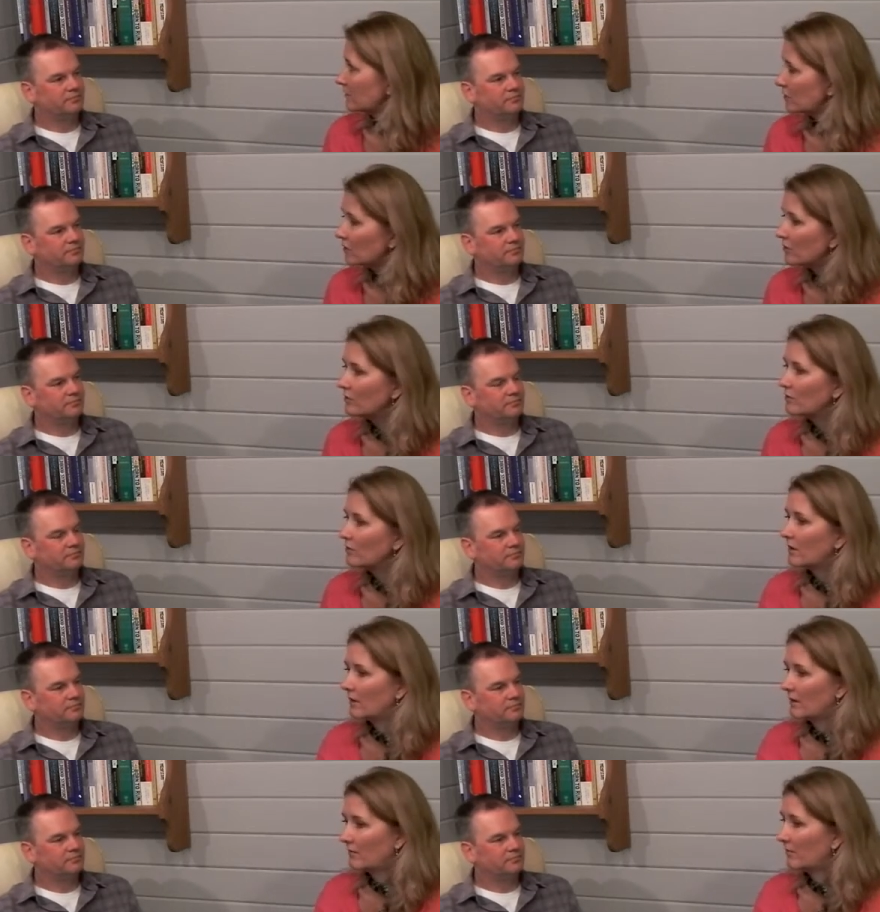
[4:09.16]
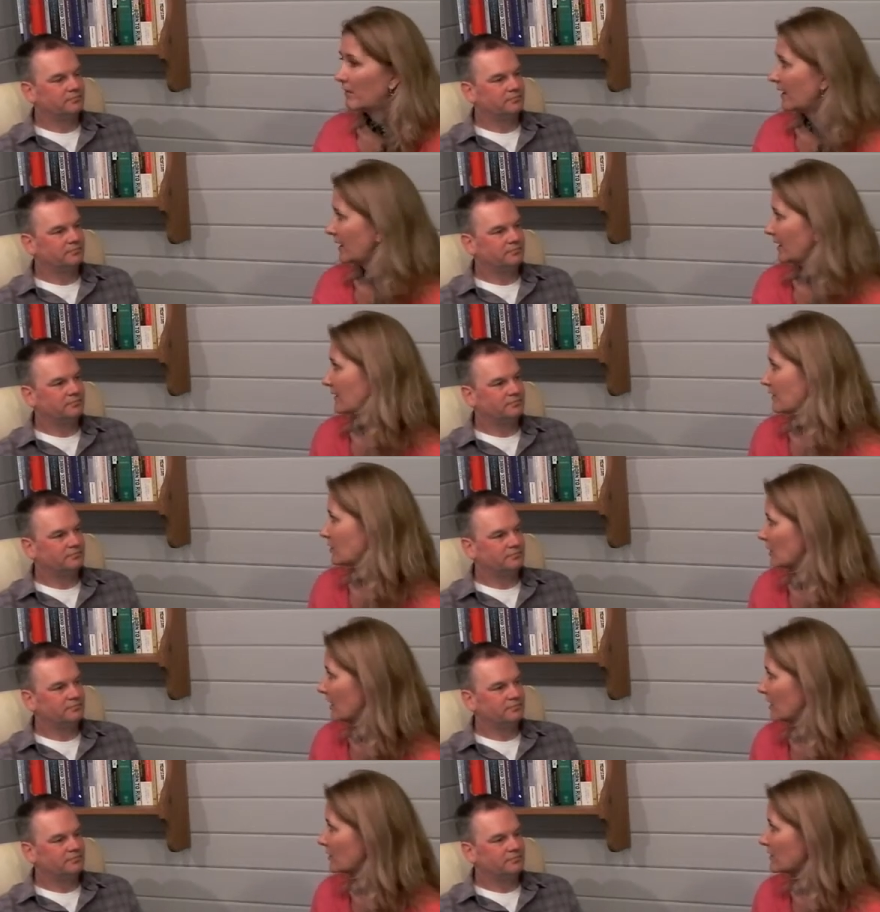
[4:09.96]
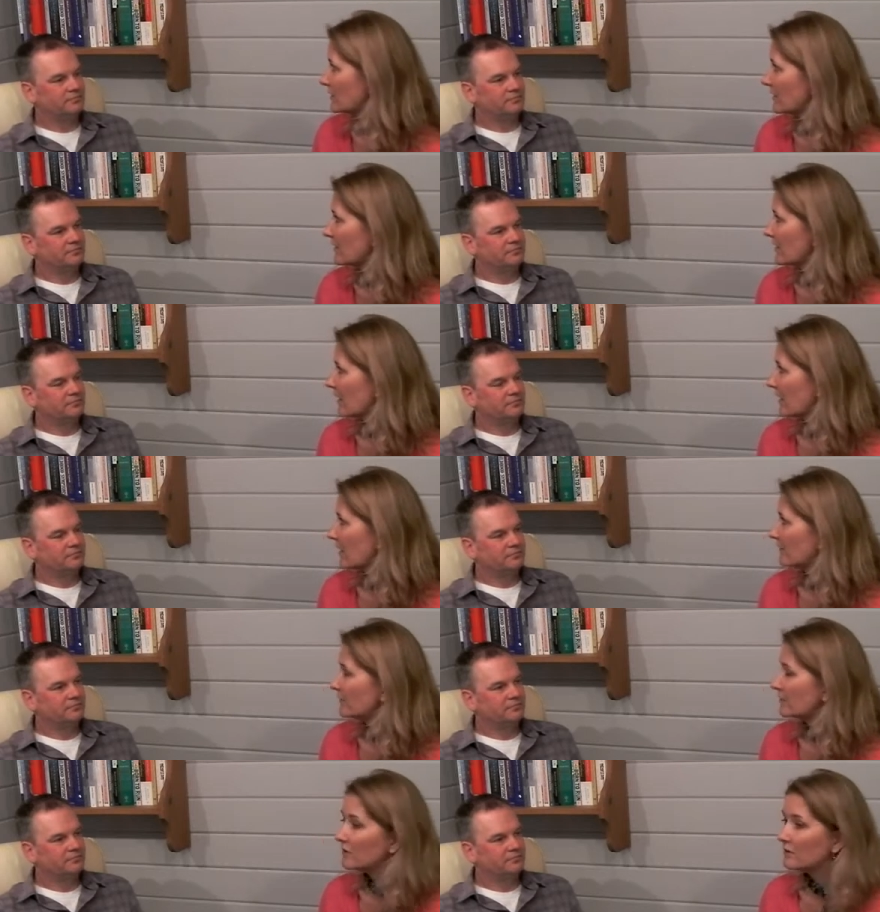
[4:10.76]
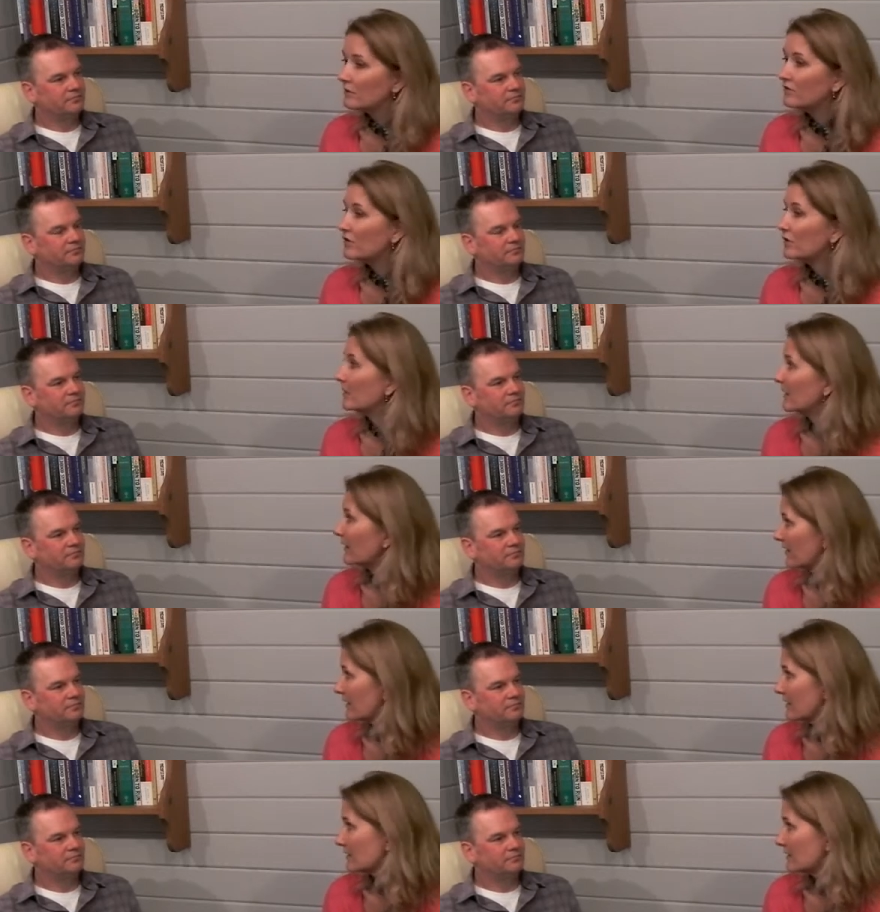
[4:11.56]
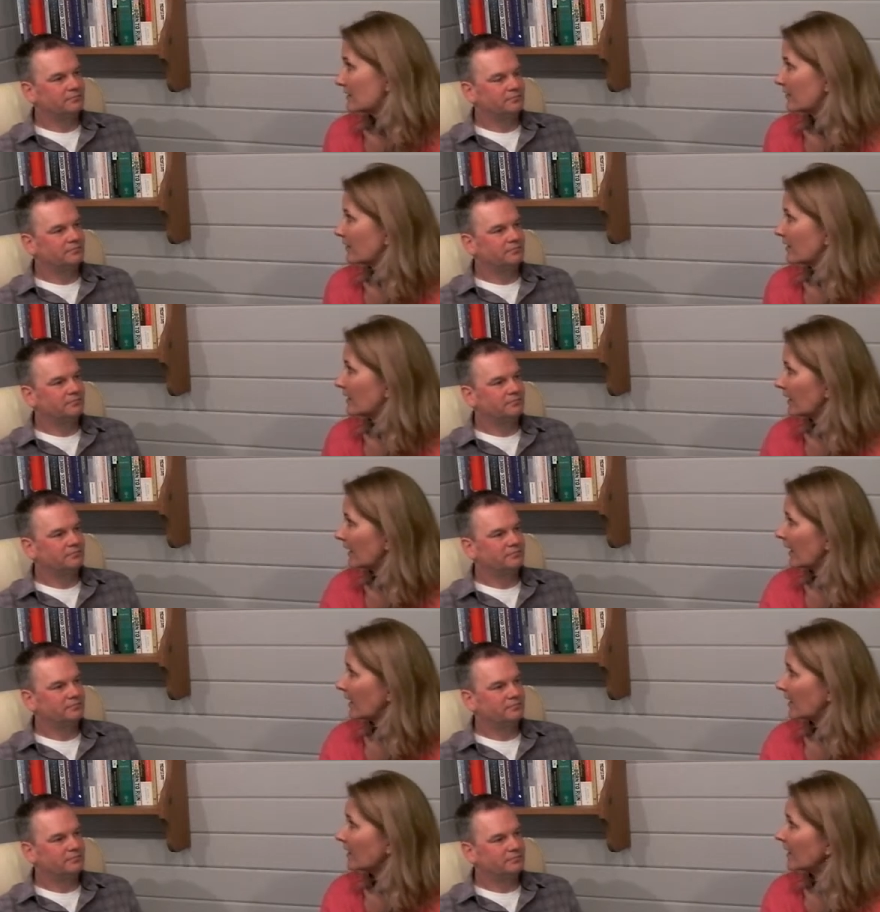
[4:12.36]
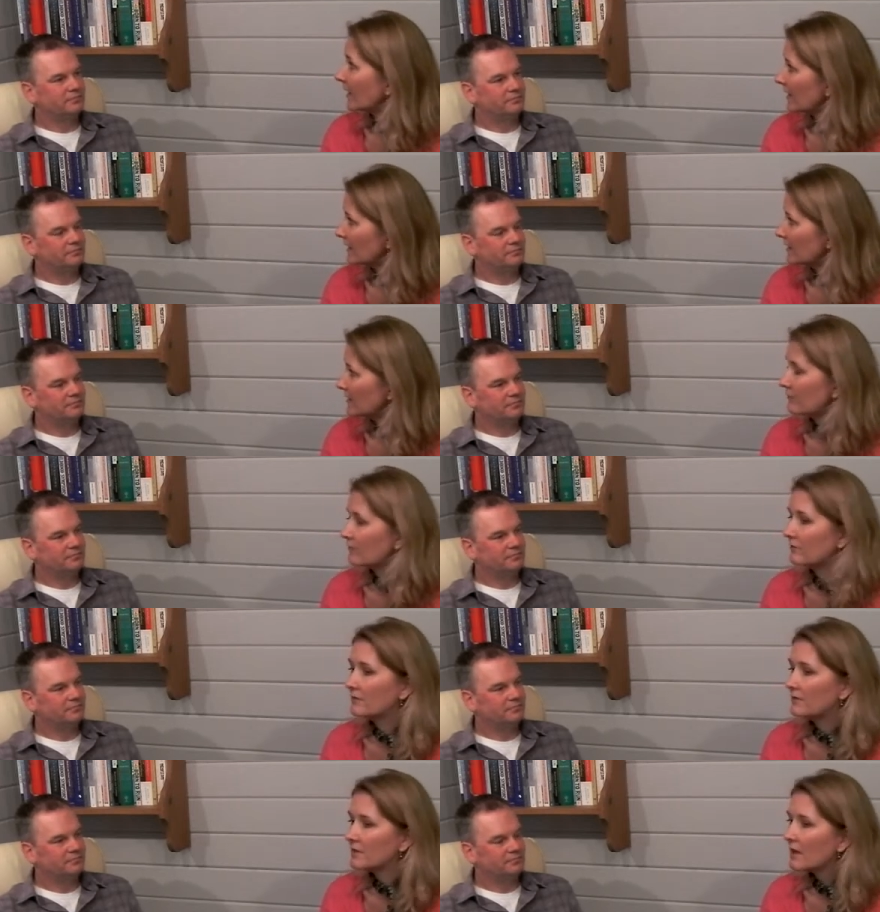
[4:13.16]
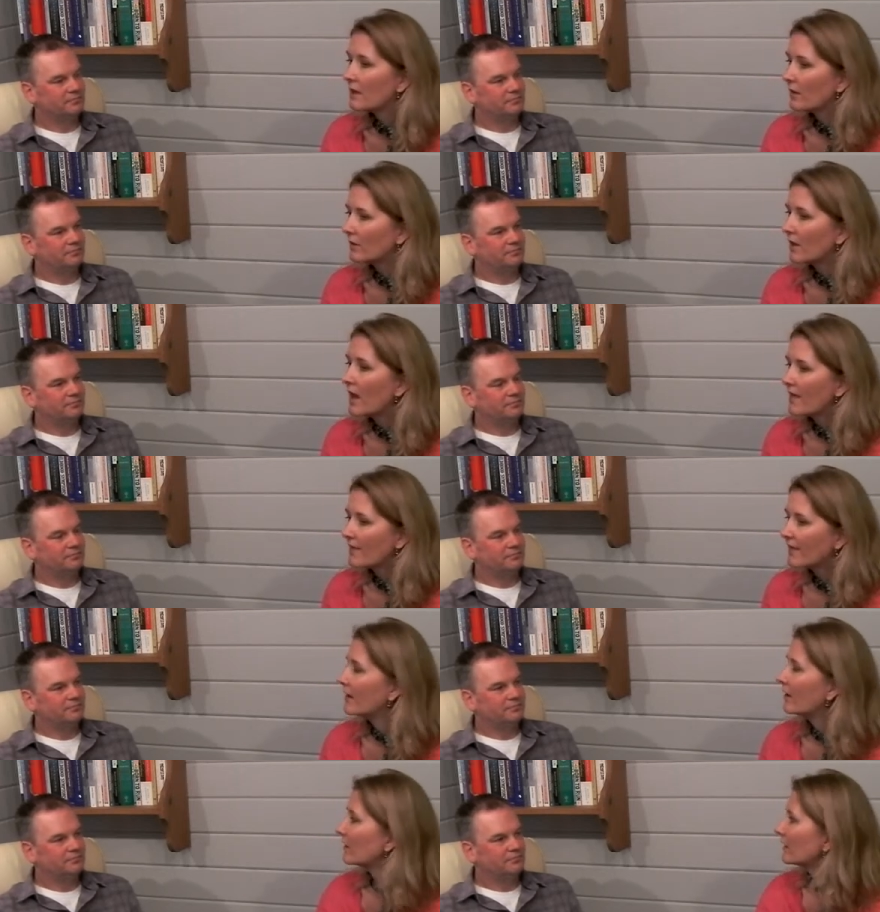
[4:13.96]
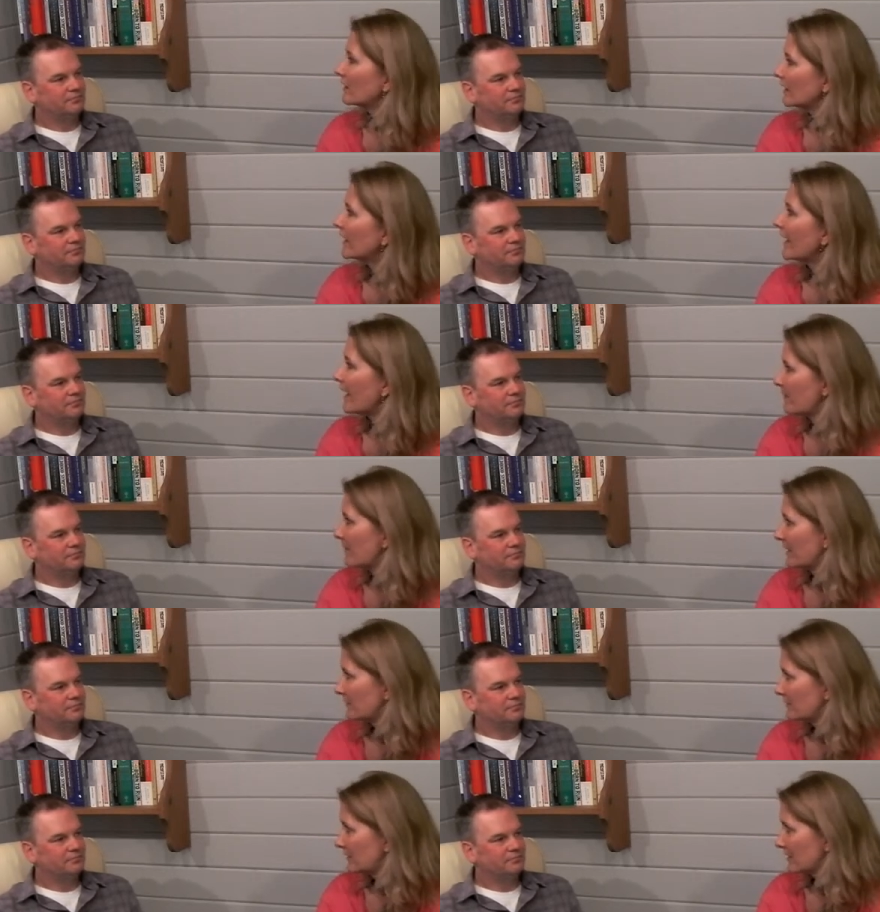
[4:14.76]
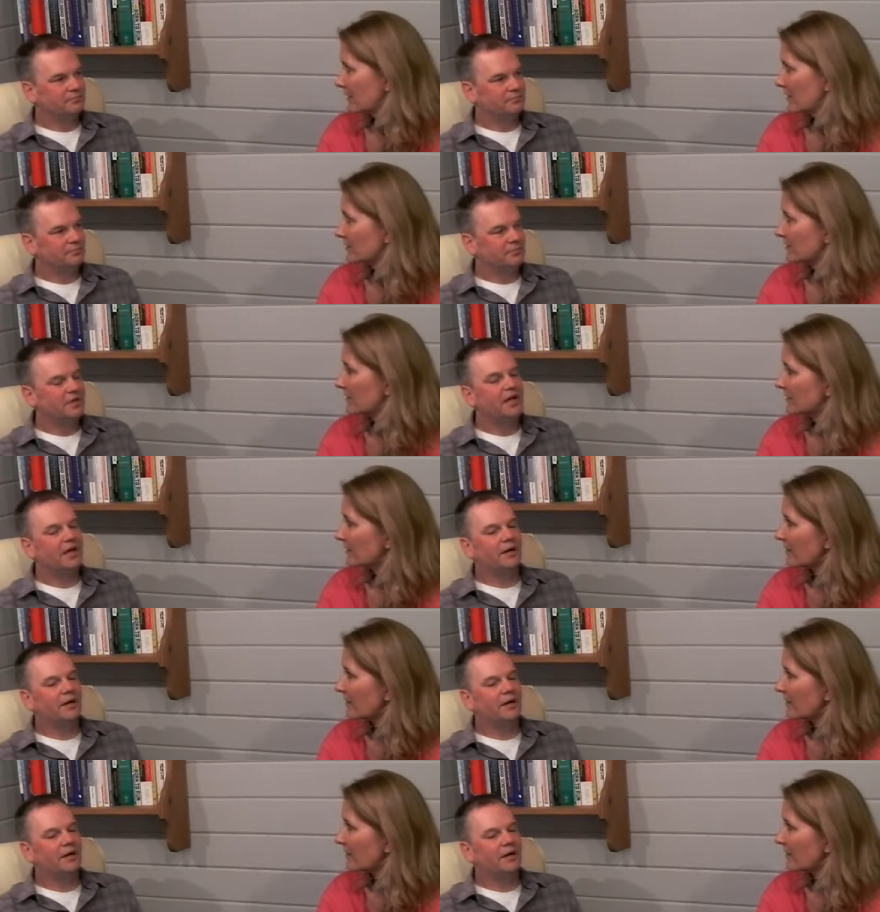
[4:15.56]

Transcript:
Speaker 1: to making the changes in their life, to doing things differently and get, getting a different result, they are going to get better results than yeah.